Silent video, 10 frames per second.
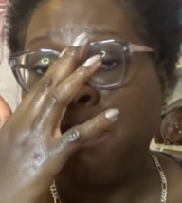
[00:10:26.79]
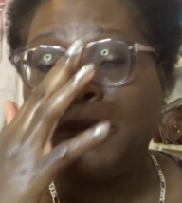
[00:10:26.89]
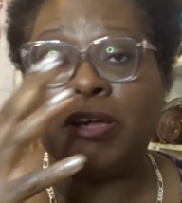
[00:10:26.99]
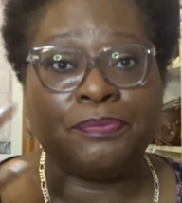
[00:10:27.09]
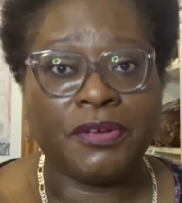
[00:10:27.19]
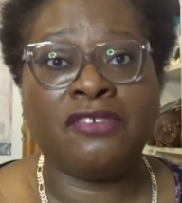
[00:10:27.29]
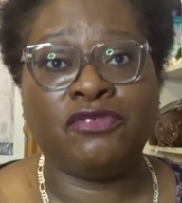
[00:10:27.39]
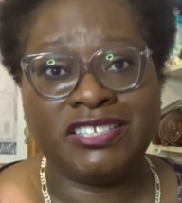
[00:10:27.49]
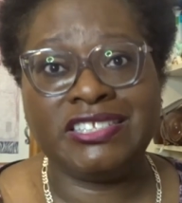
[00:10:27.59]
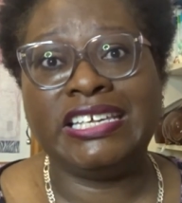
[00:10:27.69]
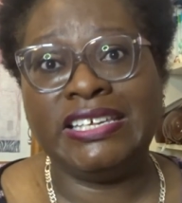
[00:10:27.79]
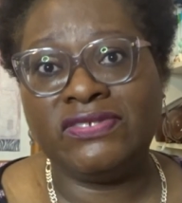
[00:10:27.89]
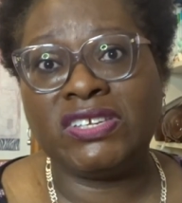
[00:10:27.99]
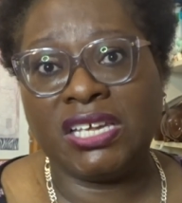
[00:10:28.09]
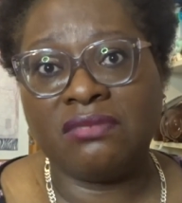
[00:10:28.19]
but I've
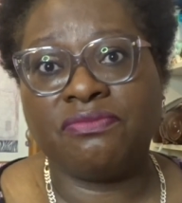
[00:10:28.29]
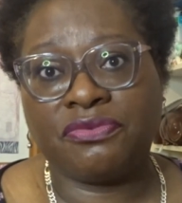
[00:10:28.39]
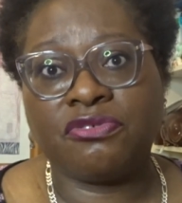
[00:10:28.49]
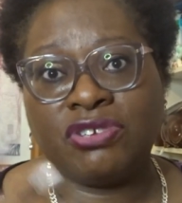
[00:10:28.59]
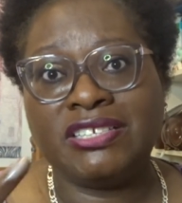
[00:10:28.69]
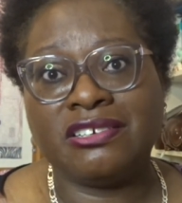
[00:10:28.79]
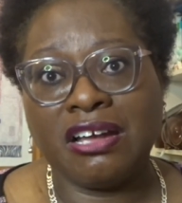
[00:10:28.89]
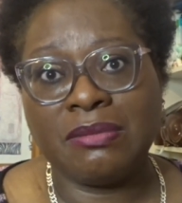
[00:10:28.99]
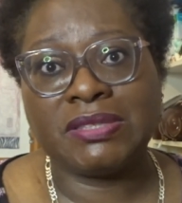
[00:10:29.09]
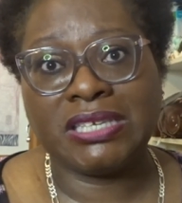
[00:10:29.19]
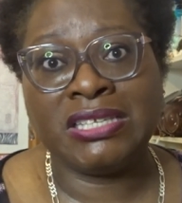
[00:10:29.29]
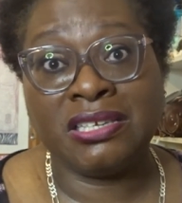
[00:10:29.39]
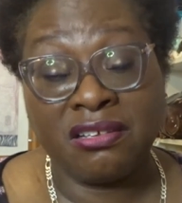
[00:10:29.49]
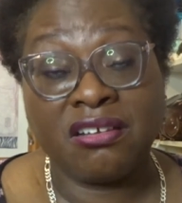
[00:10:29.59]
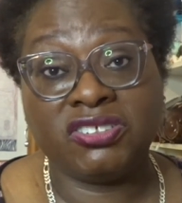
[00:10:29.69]
received it 3 times in the
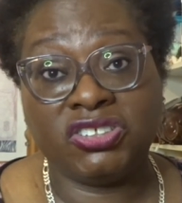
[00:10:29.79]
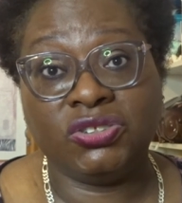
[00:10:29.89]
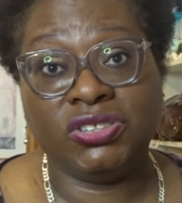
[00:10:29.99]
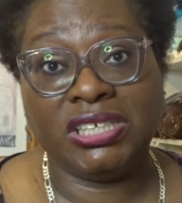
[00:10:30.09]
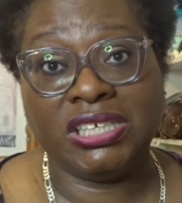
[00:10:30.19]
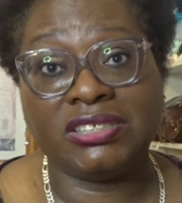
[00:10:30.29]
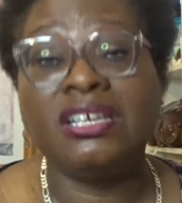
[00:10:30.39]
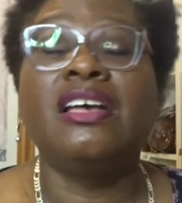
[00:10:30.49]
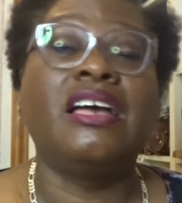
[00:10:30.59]
last 2 years,